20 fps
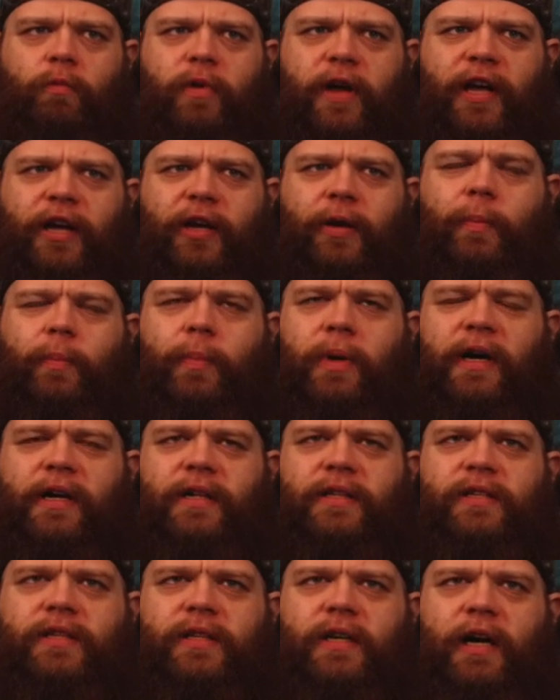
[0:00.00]
Wick,
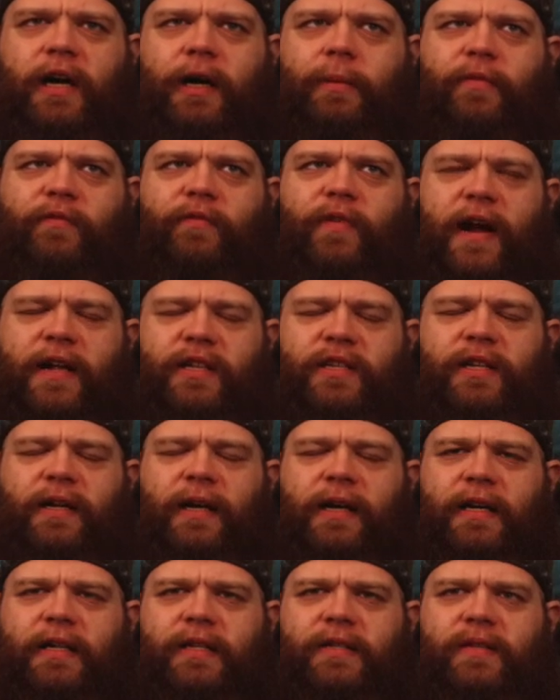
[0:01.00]
but the
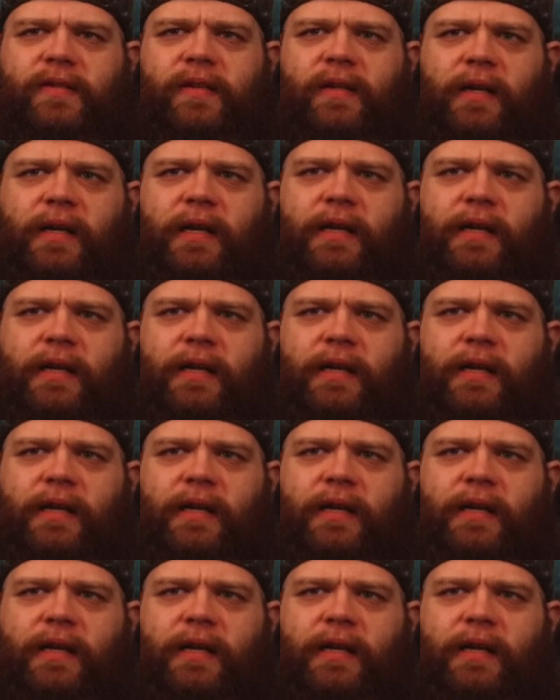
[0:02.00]
franchise,